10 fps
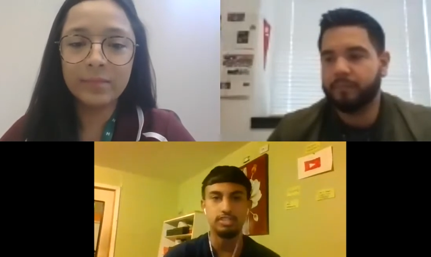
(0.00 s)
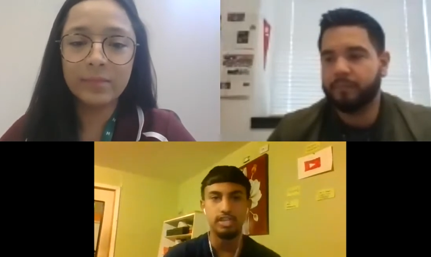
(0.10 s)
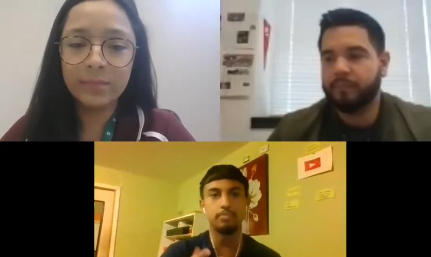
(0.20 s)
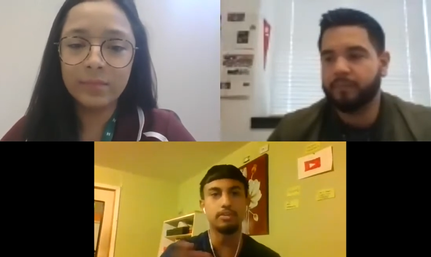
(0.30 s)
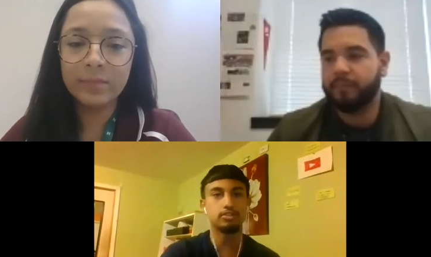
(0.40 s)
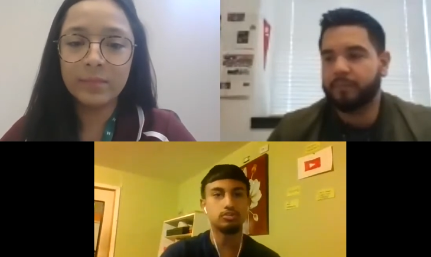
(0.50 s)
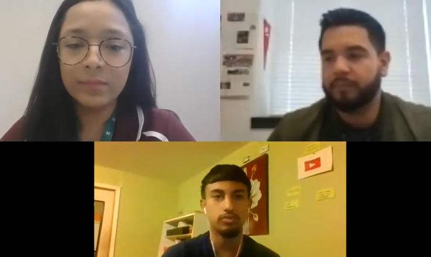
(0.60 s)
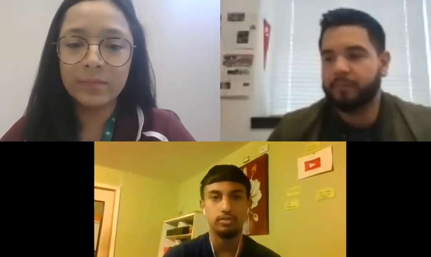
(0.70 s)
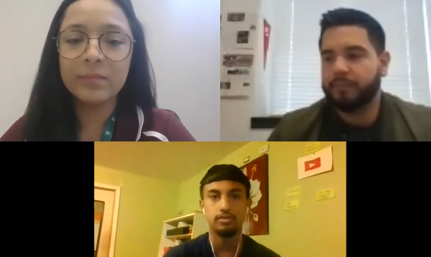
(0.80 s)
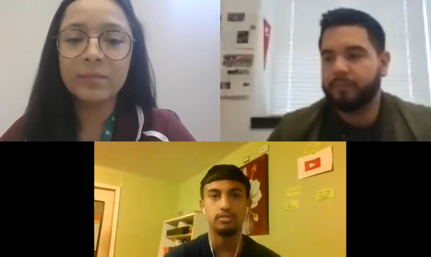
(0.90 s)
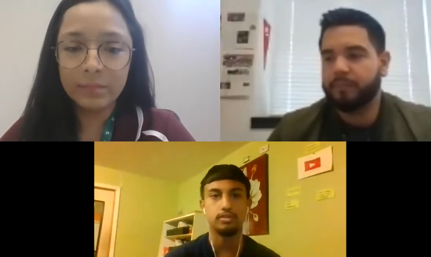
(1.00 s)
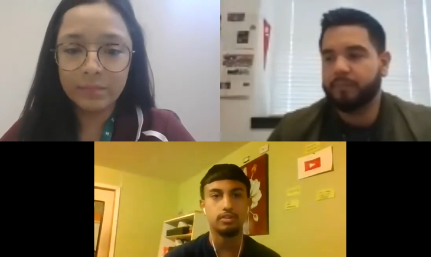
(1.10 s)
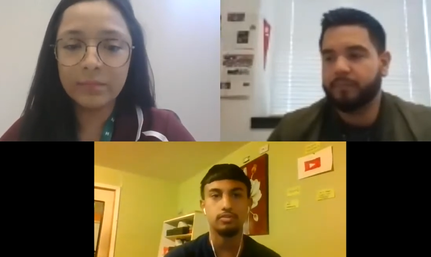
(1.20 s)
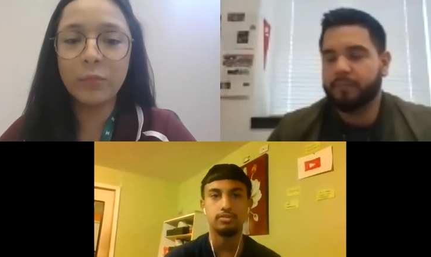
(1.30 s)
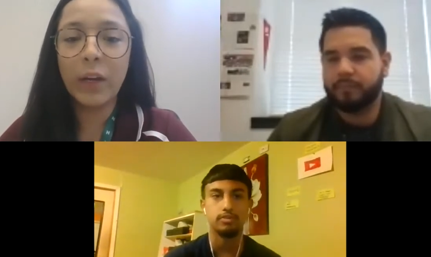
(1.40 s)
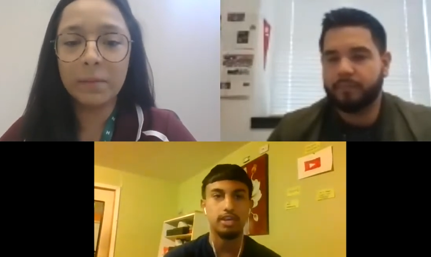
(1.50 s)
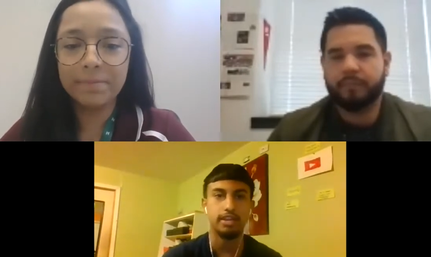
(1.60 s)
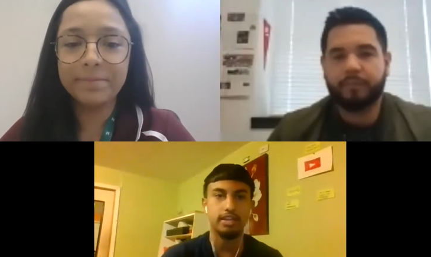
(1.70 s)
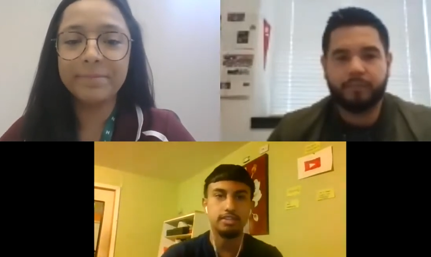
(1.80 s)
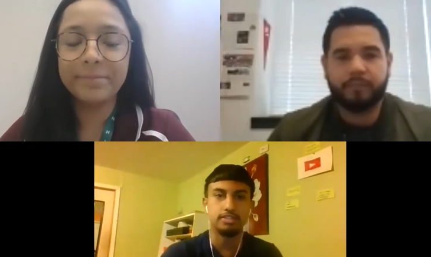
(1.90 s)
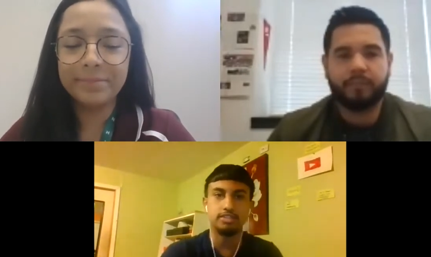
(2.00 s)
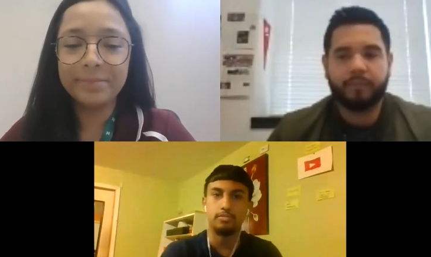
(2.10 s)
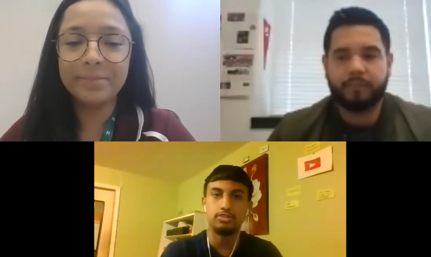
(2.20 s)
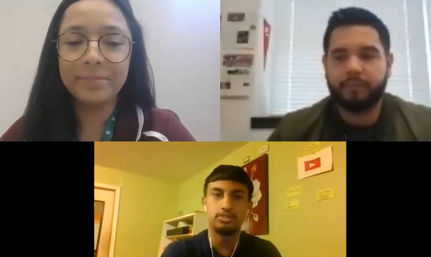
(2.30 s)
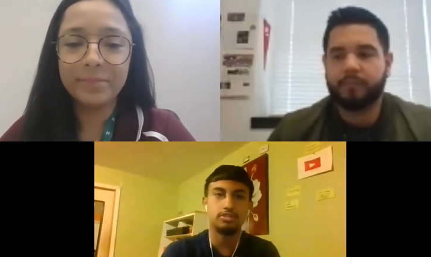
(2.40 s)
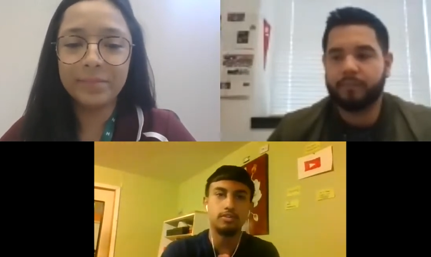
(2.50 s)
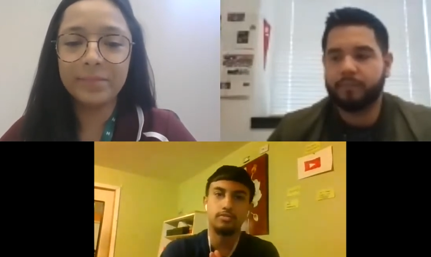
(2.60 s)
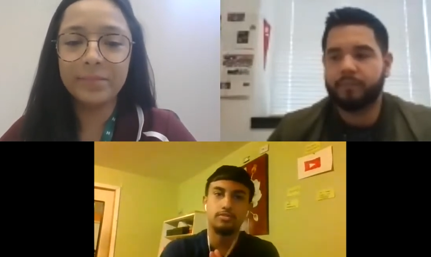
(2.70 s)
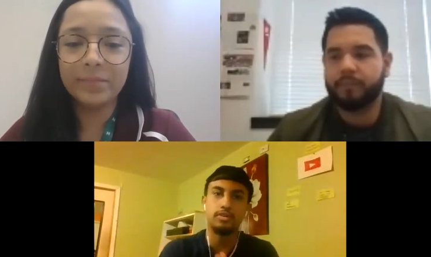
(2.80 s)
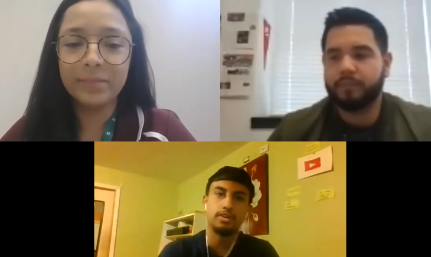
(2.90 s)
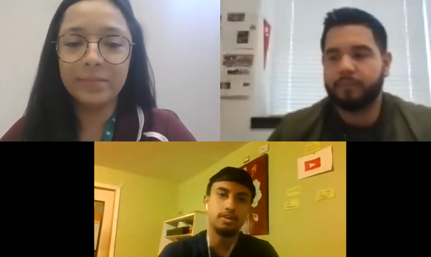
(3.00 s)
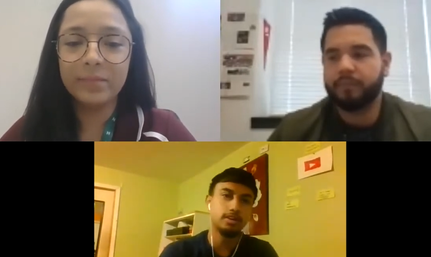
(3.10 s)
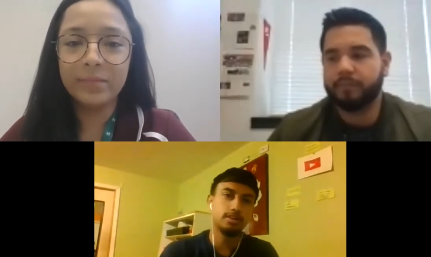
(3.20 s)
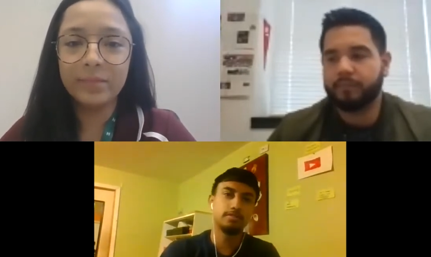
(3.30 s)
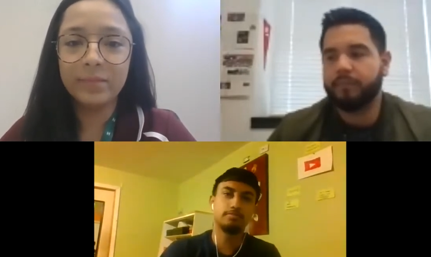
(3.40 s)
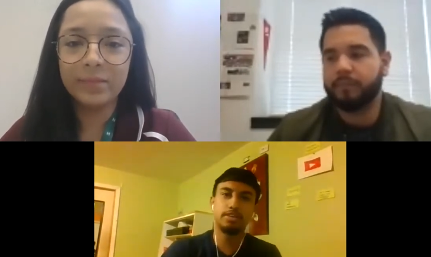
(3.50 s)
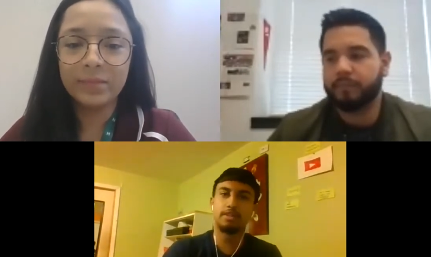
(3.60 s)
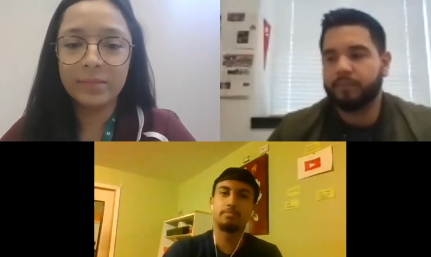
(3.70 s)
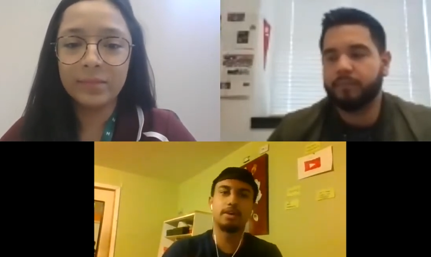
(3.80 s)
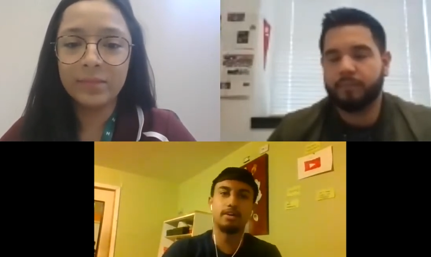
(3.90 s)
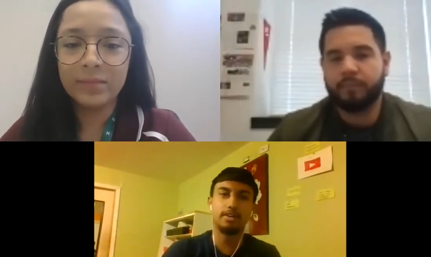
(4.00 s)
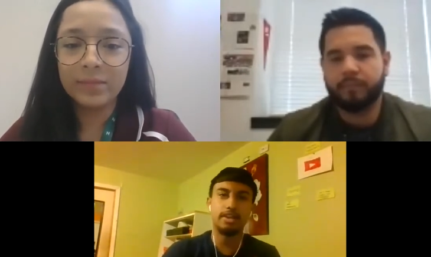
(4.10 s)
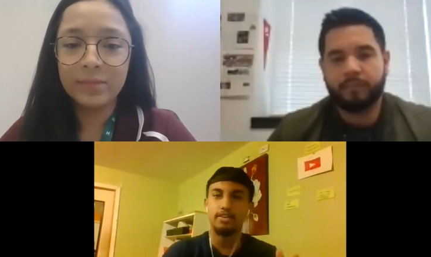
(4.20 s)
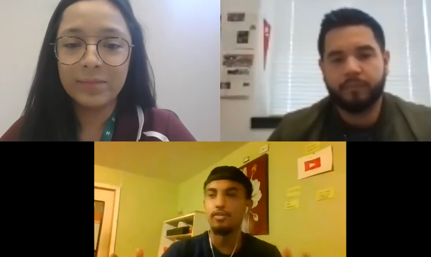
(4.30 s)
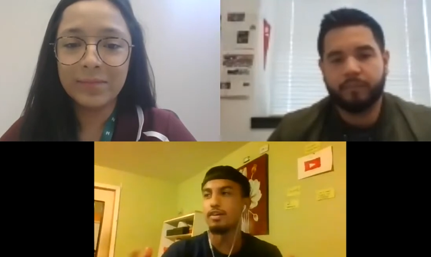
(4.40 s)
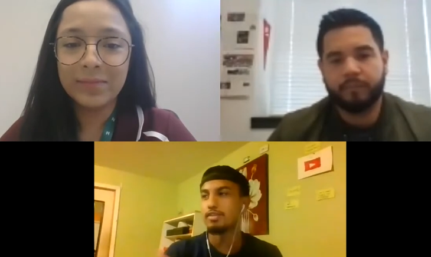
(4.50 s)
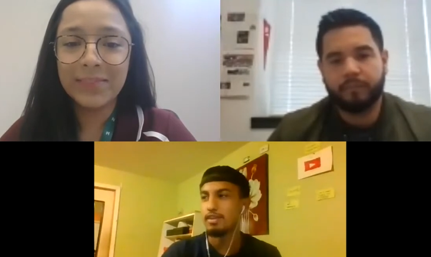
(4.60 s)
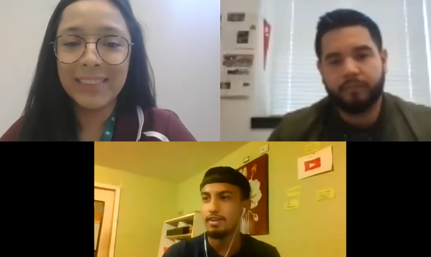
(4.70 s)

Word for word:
Speaker 1: tap into it, you know. And right. in the summer, just don't be in bed all day. Go out there.